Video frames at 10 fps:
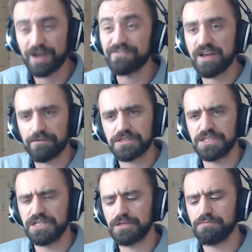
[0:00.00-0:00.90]
I've never
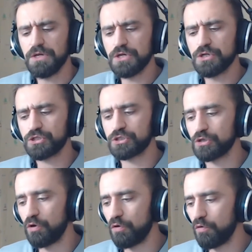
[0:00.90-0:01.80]
seen them
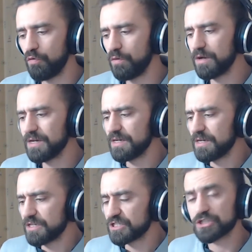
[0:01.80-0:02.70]
so
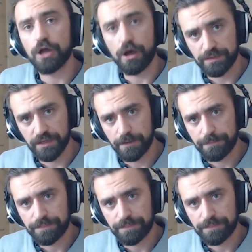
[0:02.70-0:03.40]
sloppy.